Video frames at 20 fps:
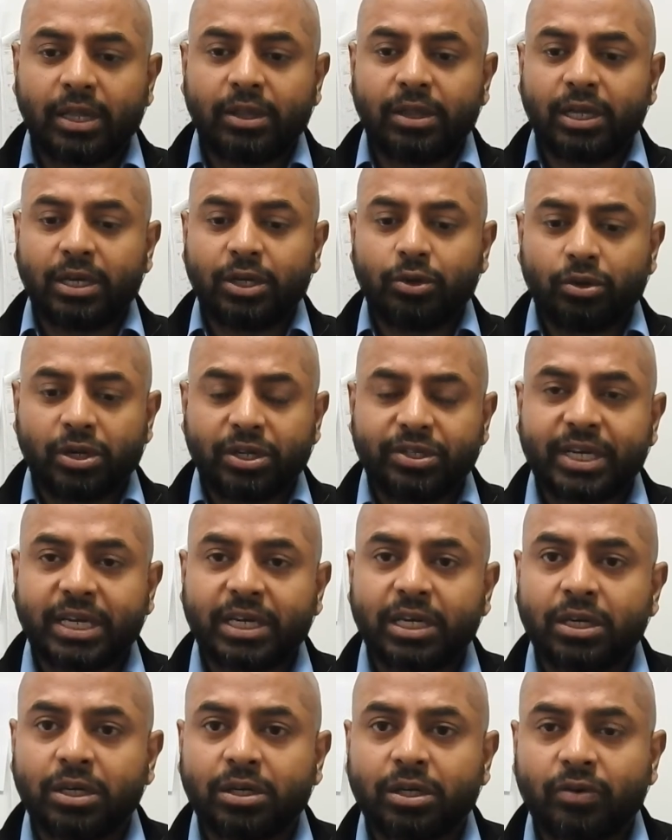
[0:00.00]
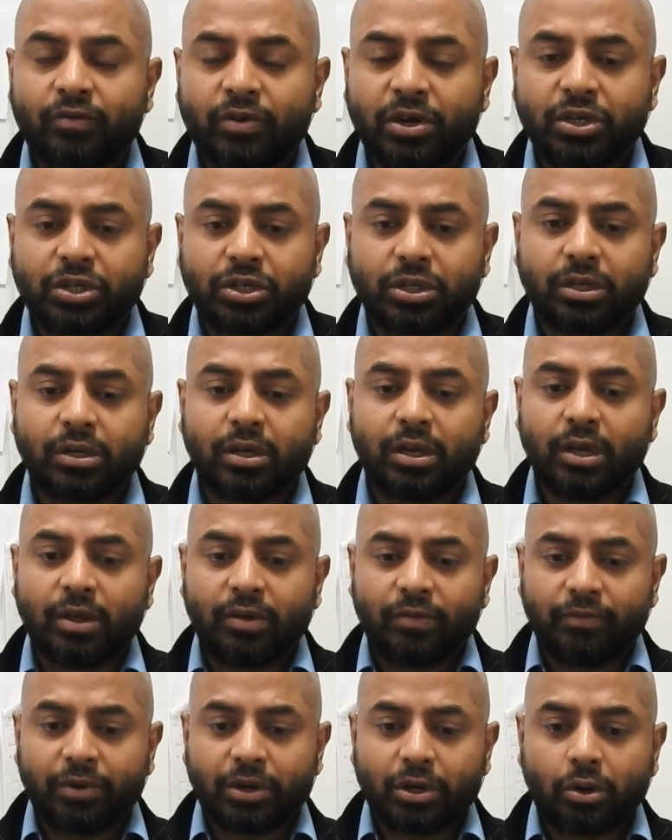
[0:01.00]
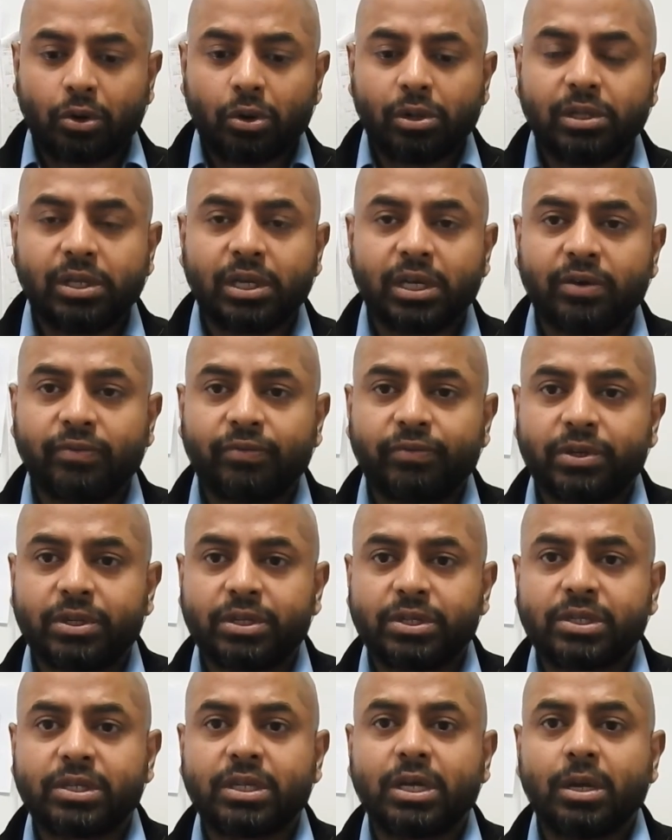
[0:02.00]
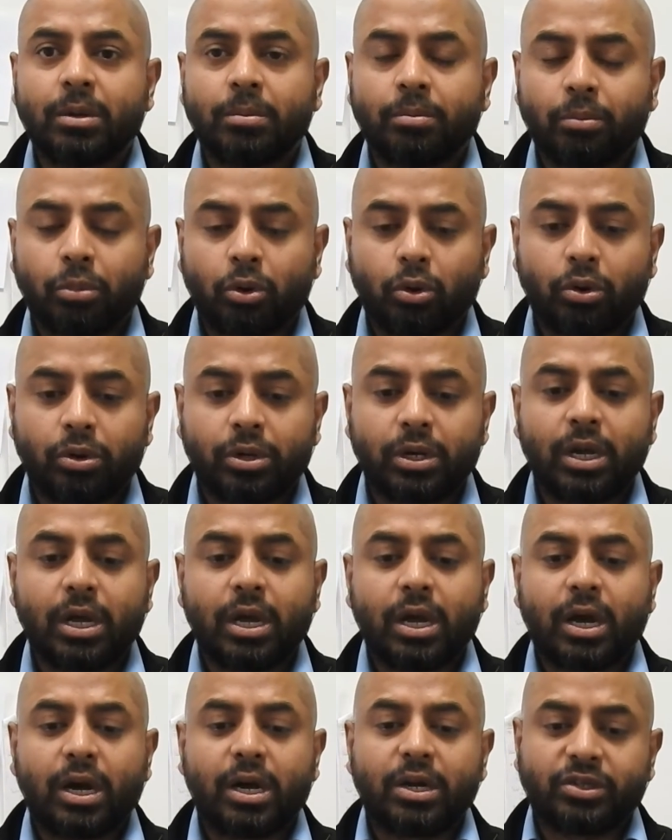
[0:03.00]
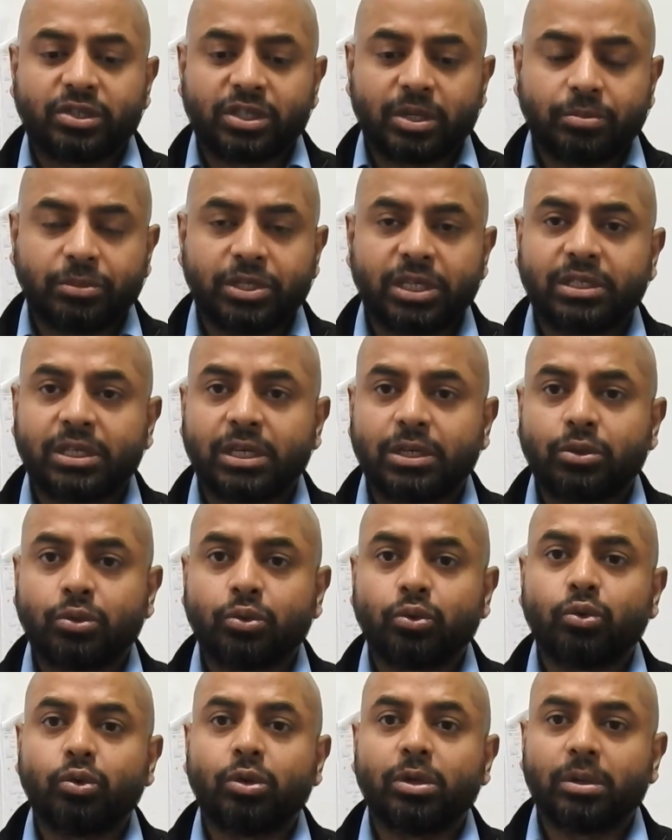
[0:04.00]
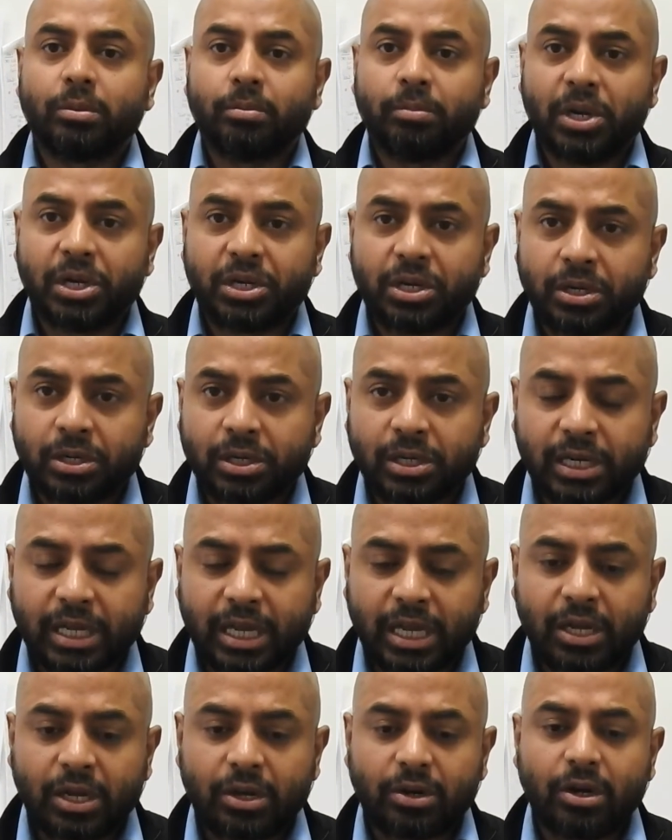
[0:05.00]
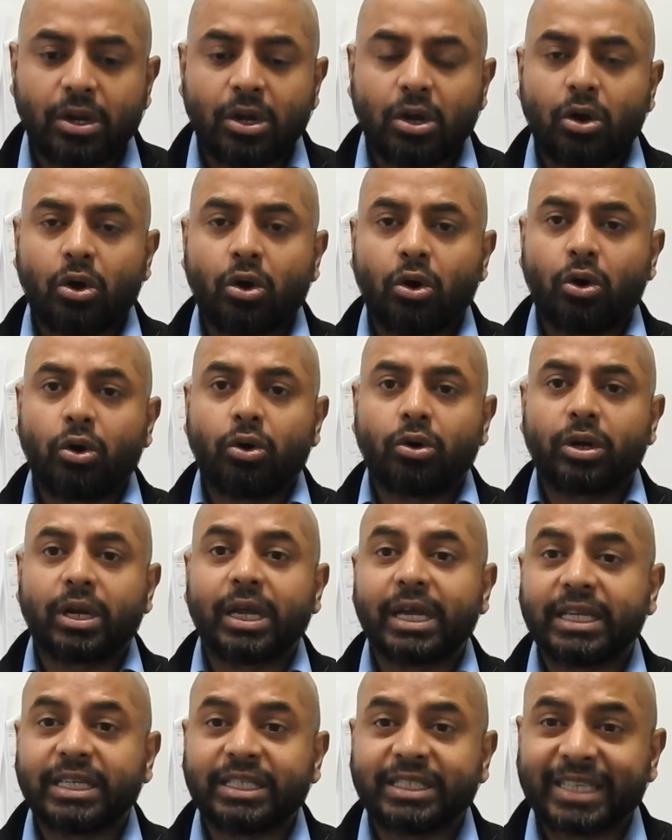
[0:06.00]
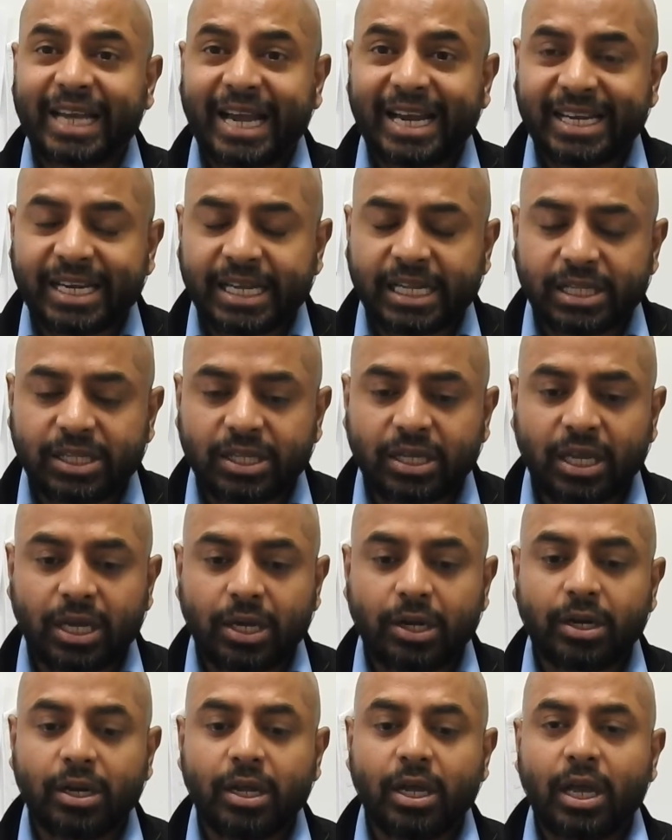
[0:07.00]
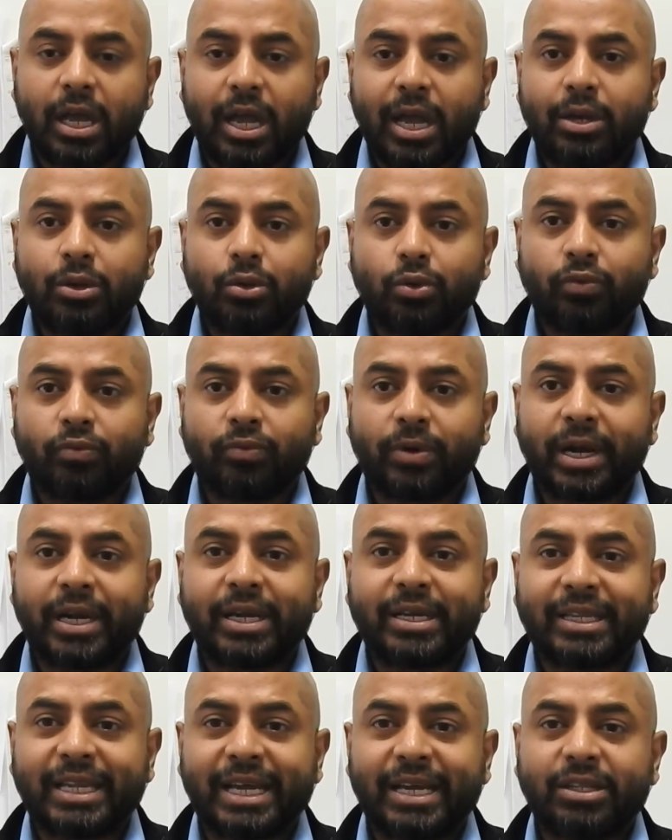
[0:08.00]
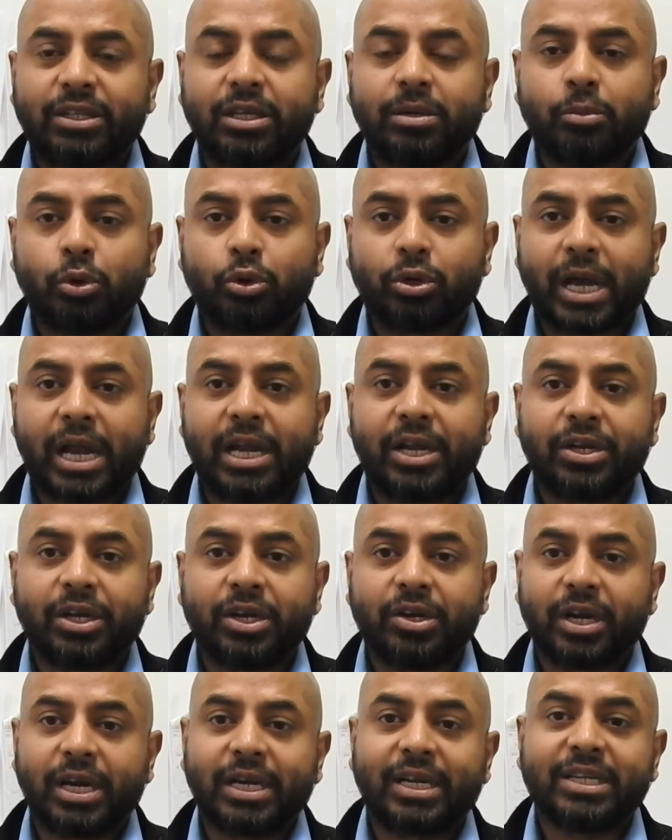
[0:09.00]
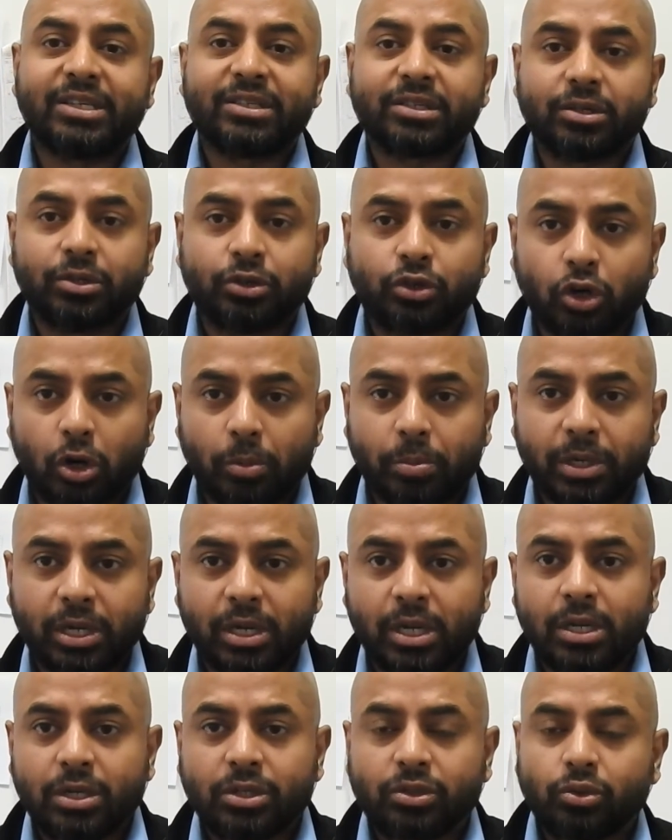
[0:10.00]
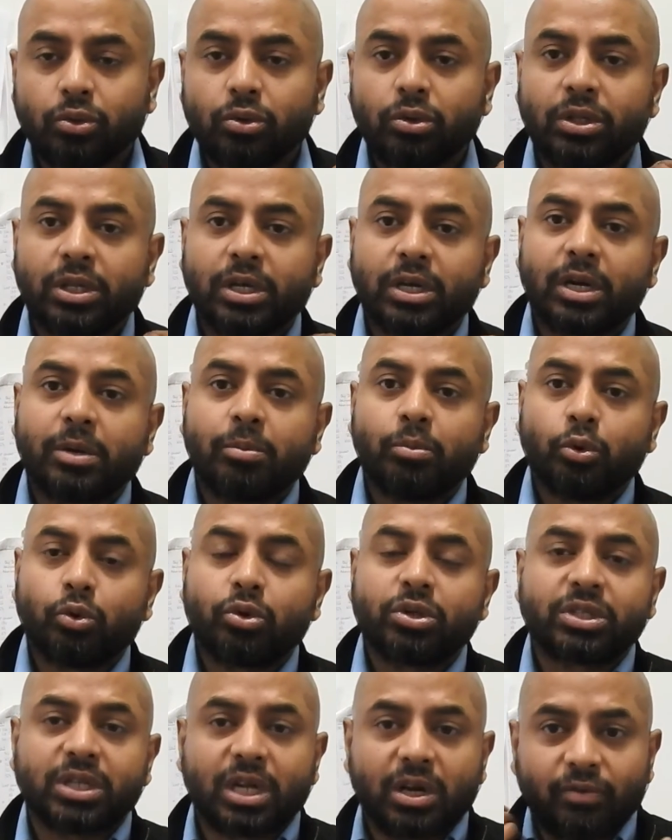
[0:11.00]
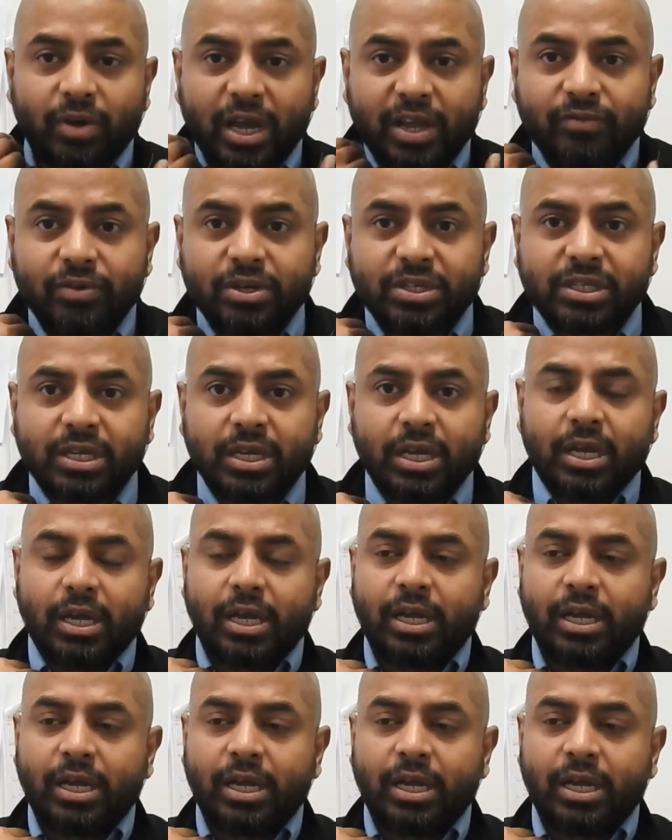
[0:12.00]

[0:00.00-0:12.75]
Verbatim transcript: And then you design an intervention where all the infants born are subjected to maternal care or child health care, and you find that the mortality rate has dropped. So there are more survivors.